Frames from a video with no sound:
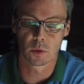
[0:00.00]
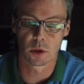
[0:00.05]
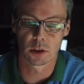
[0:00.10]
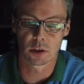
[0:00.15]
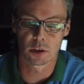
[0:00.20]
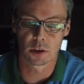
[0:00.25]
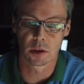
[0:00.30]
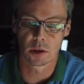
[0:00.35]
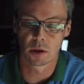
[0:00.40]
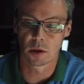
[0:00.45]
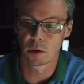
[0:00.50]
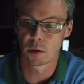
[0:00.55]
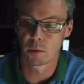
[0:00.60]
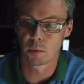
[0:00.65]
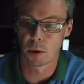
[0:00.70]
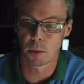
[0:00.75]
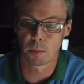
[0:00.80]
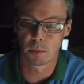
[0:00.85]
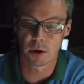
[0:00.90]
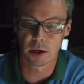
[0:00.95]
which
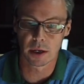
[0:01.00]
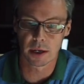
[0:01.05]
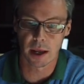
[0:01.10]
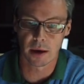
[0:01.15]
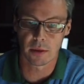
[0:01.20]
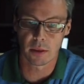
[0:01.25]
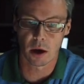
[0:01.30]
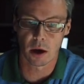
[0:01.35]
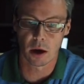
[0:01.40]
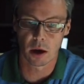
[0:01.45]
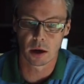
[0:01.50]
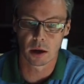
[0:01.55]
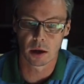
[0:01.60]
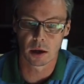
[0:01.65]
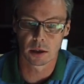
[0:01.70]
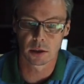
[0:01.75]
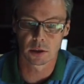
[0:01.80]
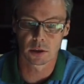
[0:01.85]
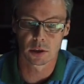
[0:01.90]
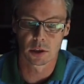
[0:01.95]
by bringing down the
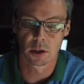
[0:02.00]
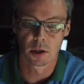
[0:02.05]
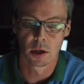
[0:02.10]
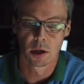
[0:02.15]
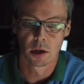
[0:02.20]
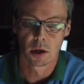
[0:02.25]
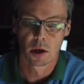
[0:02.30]
highlights,